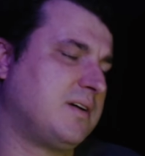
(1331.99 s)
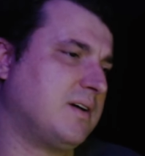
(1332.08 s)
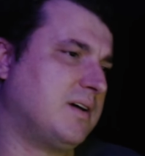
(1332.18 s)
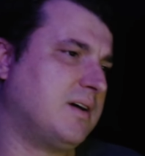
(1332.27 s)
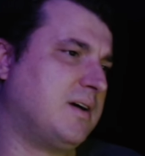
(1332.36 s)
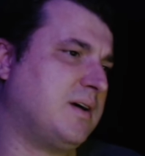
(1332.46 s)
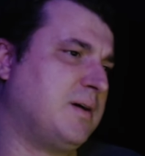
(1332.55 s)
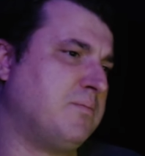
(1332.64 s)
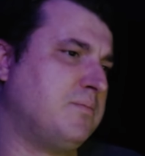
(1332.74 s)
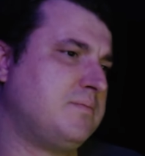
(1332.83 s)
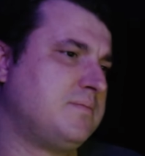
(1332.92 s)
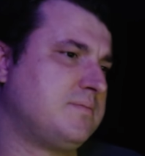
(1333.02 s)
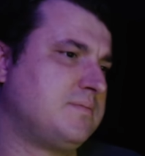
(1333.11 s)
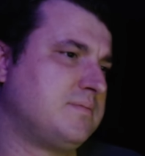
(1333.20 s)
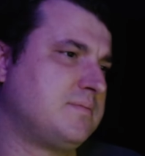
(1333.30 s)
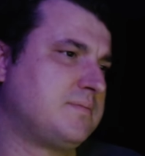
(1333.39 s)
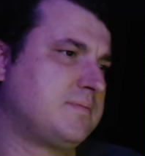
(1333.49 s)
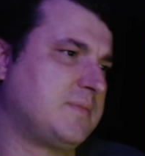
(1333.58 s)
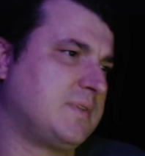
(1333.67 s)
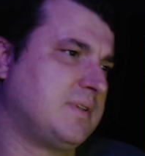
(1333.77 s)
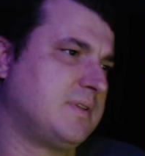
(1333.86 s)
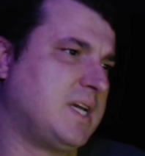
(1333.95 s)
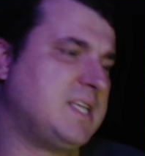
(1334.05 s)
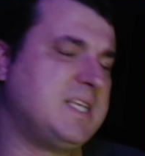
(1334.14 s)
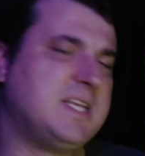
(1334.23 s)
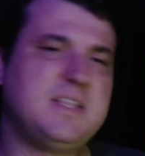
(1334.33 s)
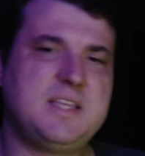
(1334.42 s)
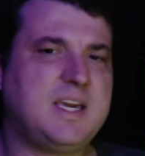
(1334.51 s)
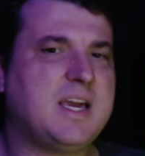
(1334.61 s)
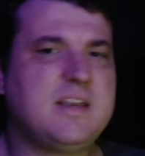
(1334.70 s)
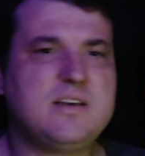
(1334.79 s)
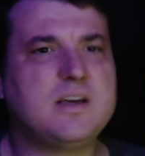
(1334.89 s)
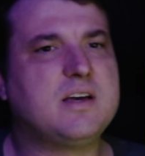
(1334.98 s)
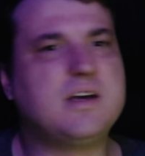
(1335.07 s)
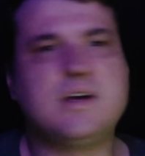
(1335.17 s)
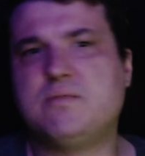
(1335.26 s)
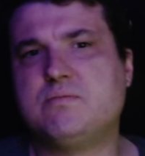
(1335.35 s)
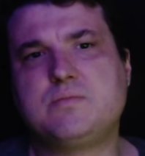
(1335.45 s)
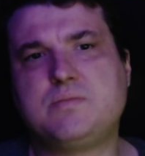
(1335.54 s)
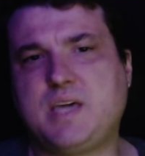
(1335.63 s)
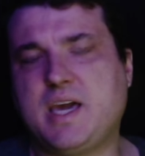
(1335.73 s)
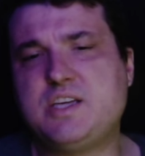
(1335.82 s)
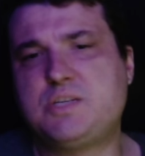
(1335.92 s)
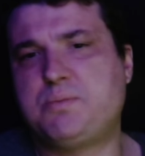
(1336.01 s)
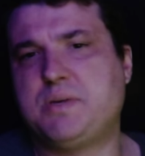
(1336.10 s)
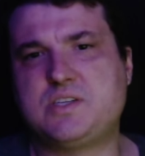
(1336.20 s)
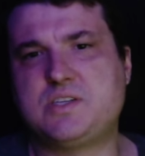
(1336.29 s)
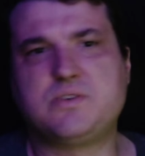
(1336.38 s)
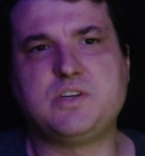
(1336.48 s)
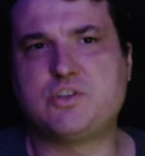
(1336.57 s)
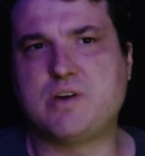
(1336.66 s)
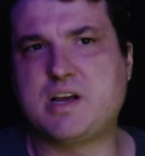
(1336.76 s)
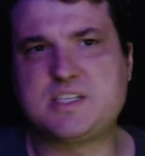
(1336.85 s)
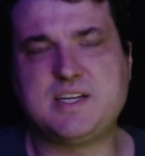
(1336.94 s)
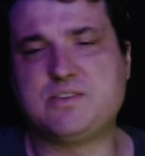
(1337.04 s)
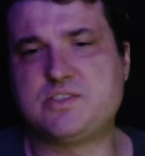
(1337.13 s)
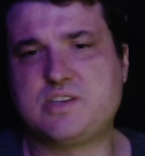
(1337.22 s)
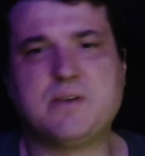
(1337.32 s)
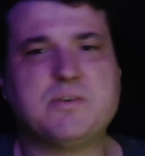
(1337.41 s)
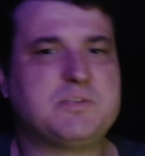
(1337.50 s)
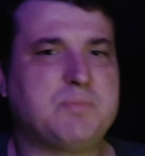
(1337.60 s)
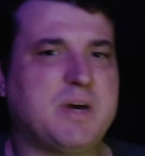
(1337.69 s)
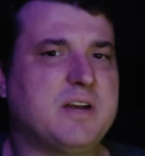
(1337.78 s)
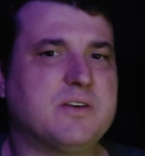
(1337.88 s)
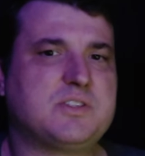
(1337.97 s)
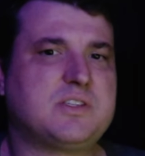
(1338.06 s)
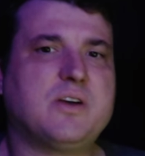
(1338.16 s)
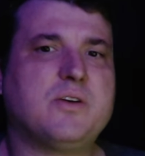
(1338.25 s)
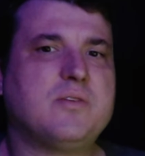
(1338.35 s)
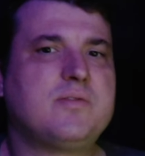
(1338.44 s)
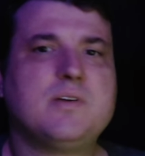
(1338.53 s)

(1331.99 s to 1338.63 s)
And then in the end, Case basically tracks down Cyrus by herself.